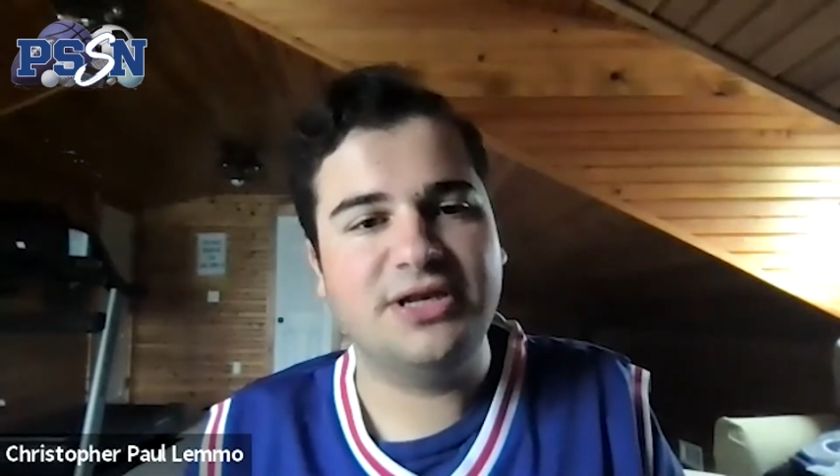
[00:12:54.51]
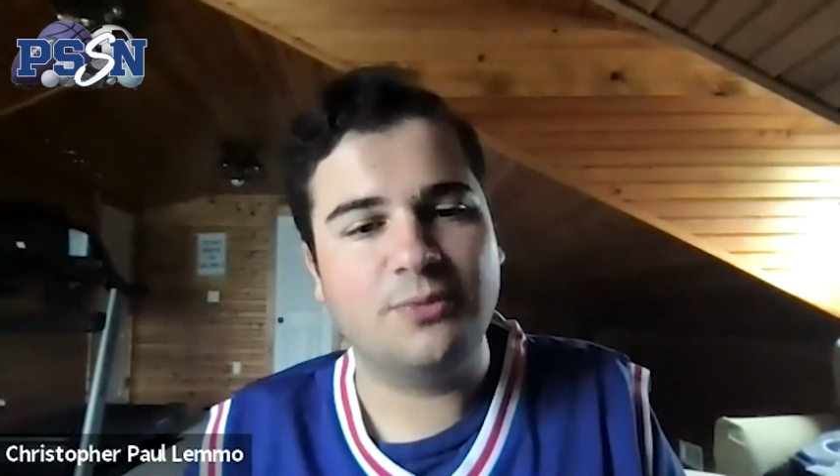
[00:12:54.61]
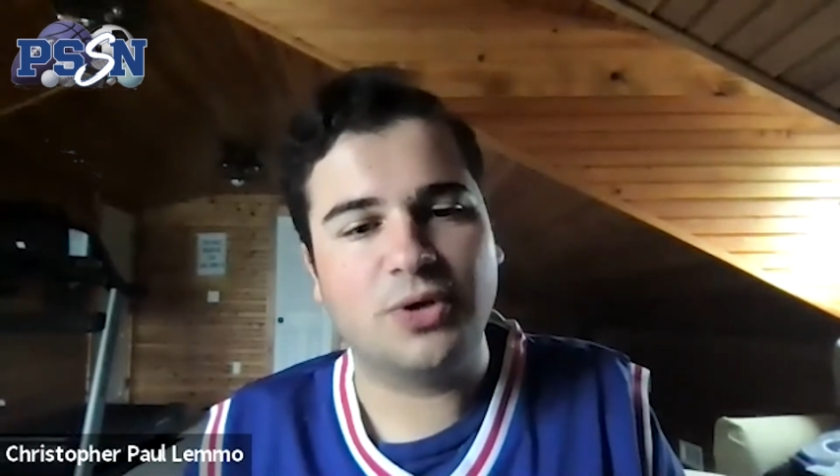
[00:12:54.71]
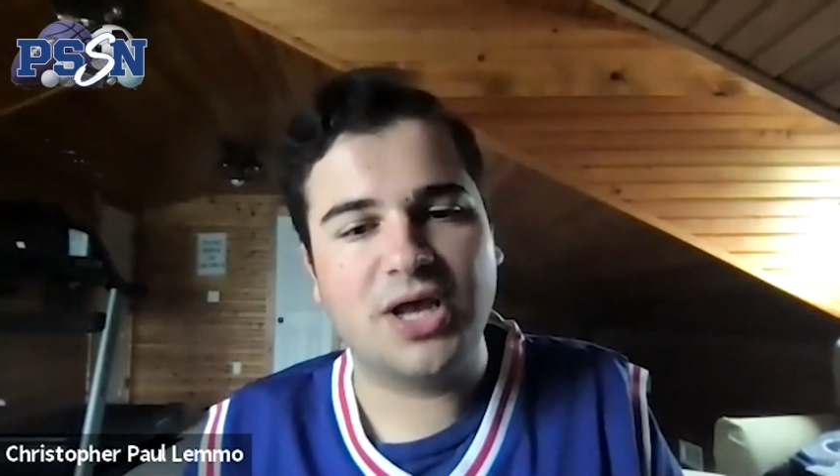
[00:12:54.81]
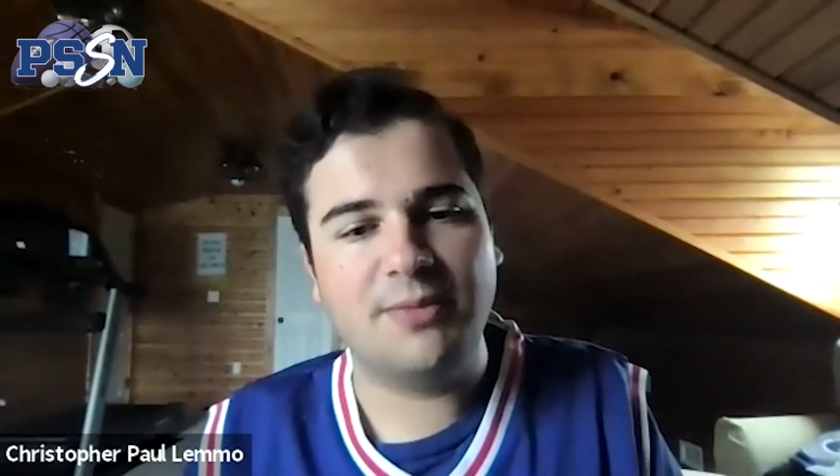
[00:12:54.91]
and
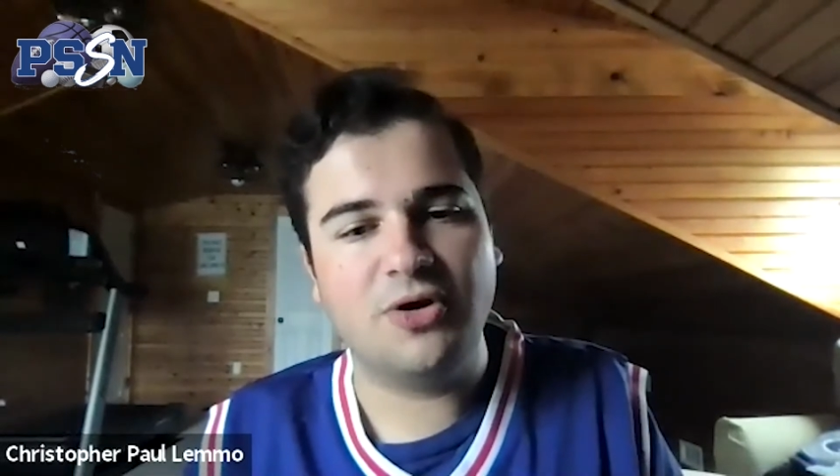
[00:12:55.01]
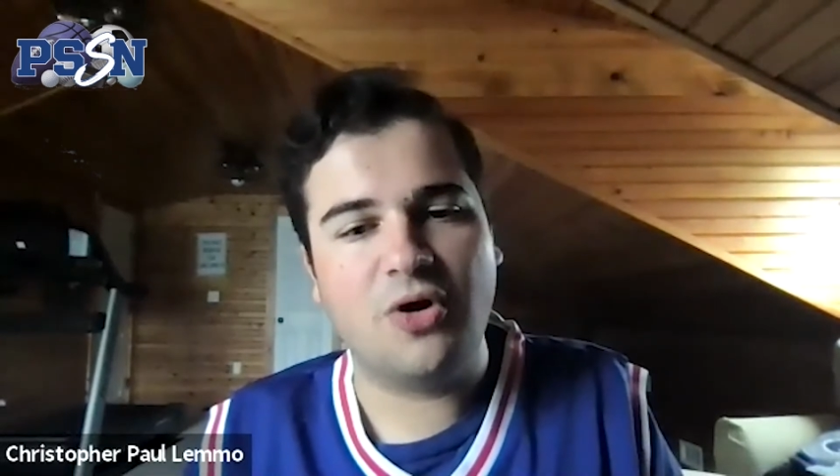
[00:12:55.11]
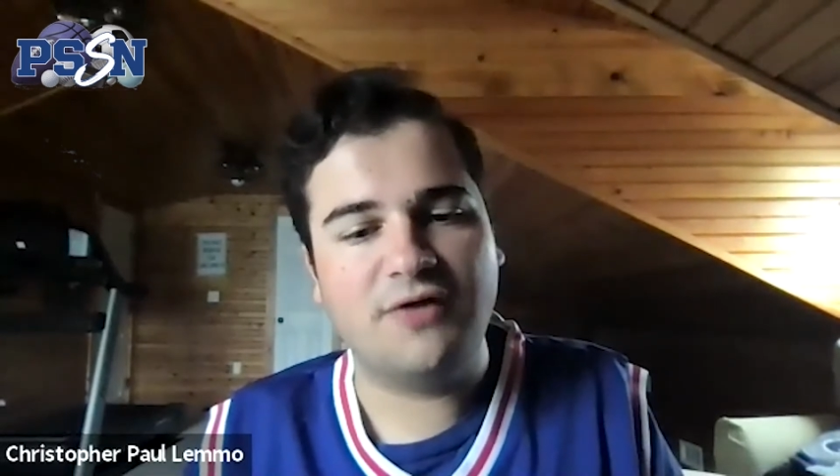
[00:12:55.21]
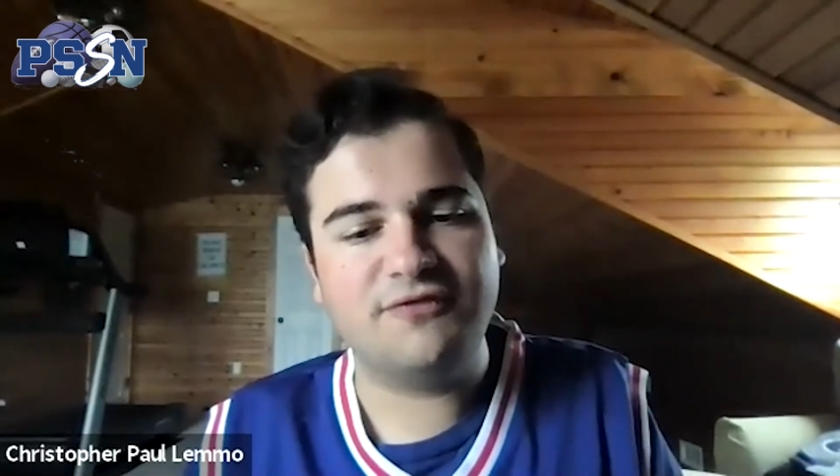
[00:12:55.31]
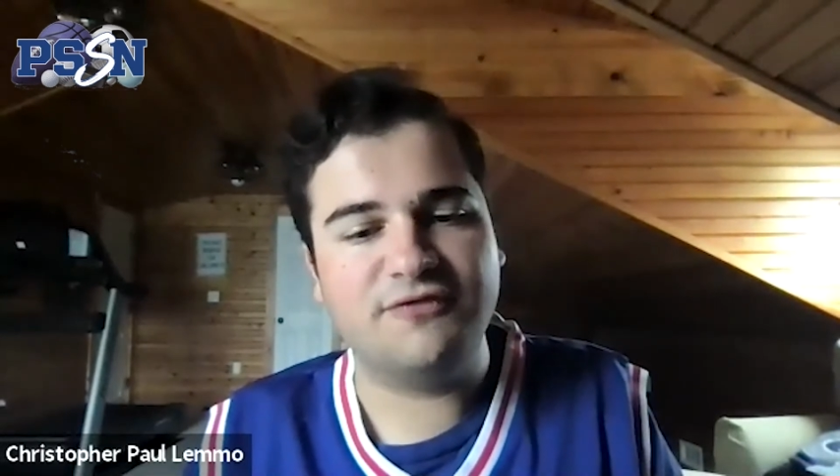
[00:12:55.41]
we're coming
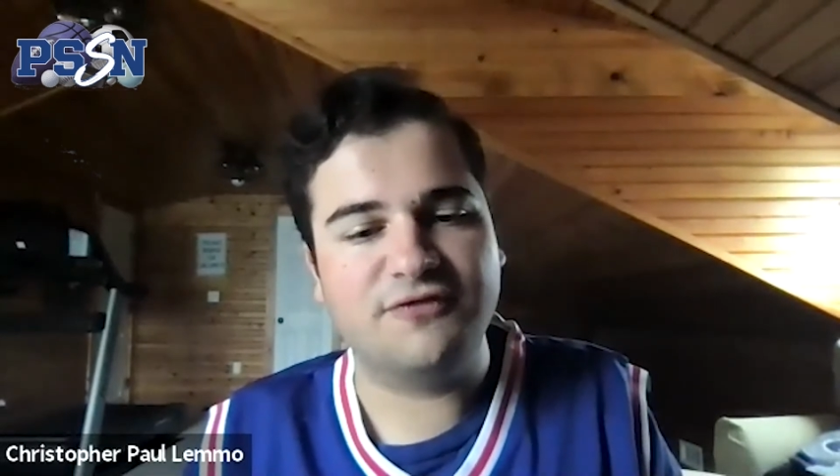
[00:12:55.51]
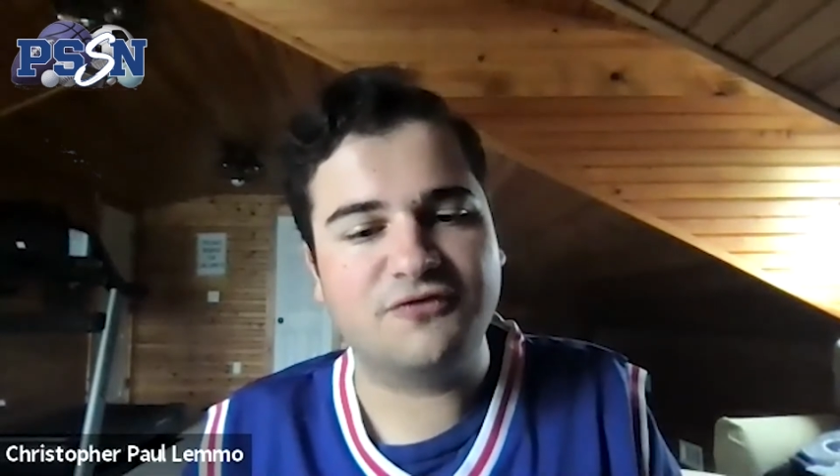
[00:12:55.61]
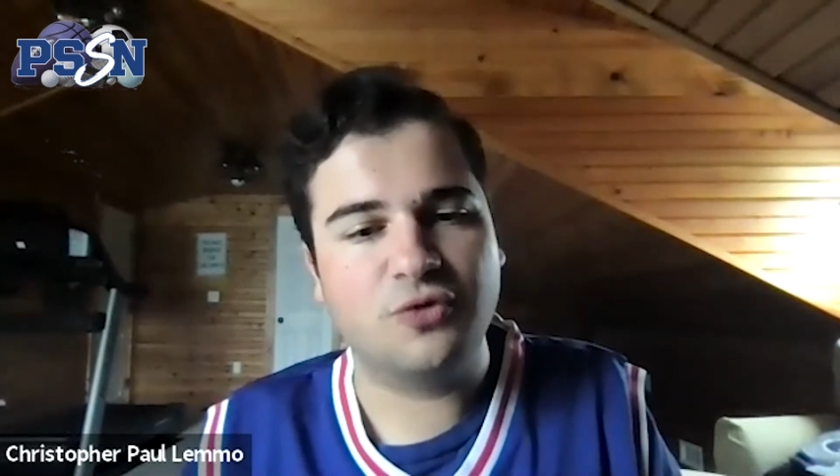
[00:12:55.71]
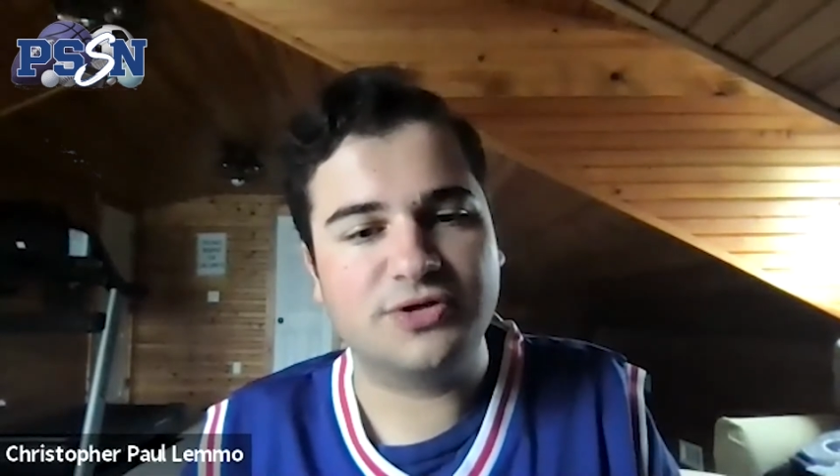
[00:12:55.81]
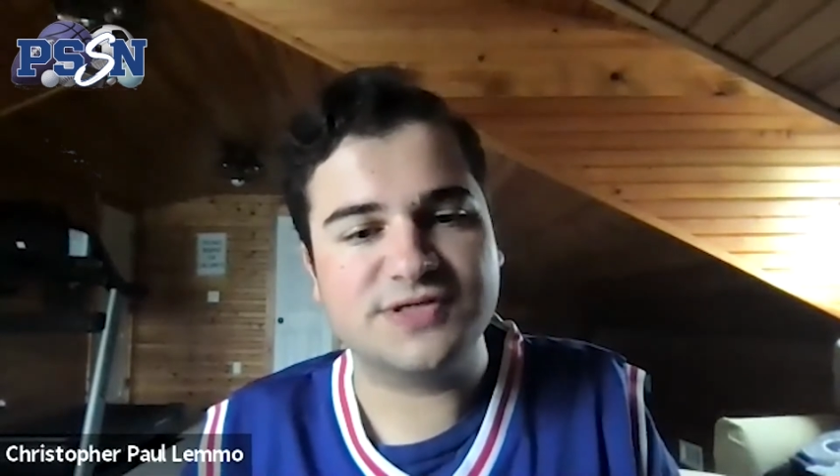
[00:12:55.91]
off of
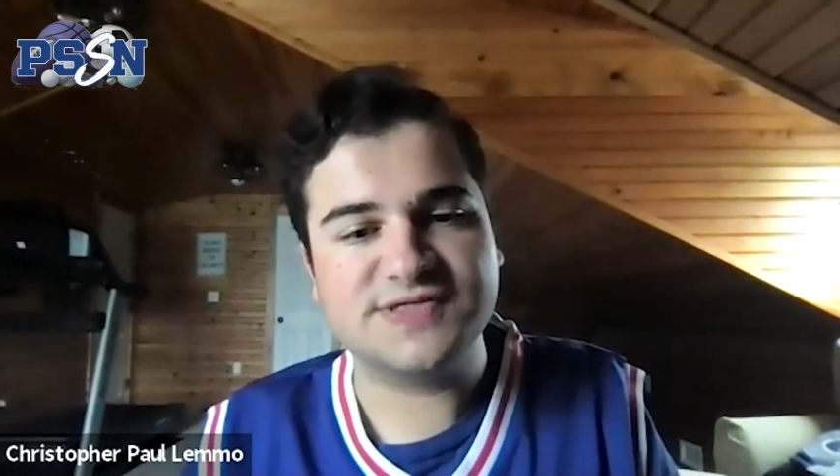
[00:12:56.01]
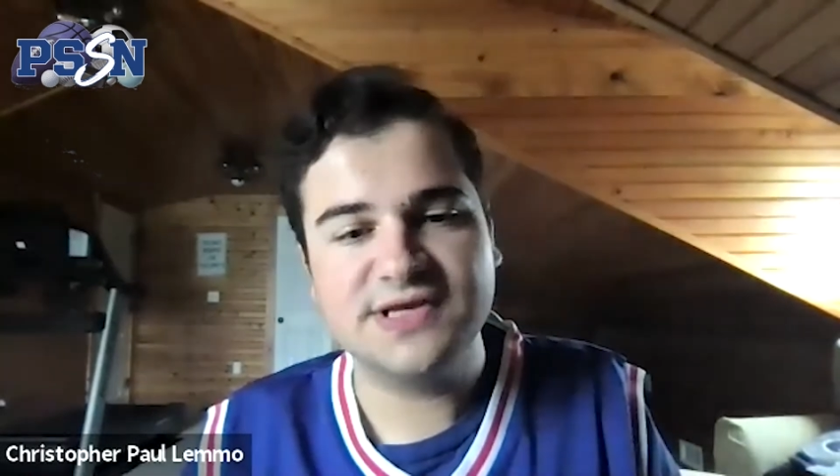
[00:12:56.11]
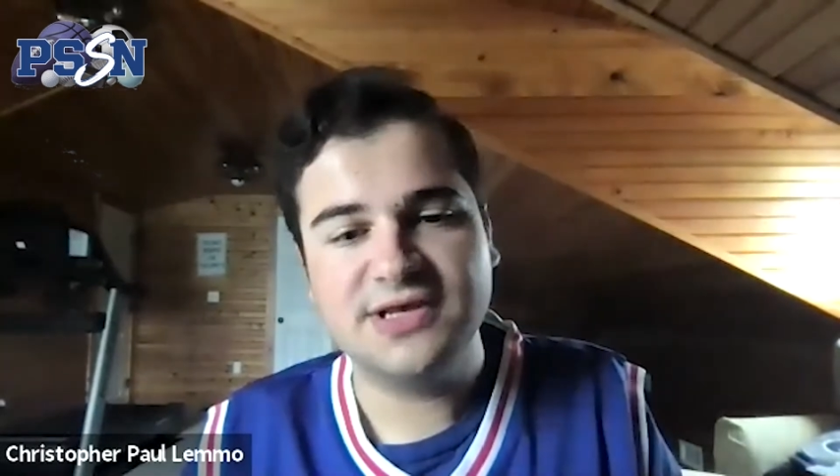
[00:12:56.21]
course,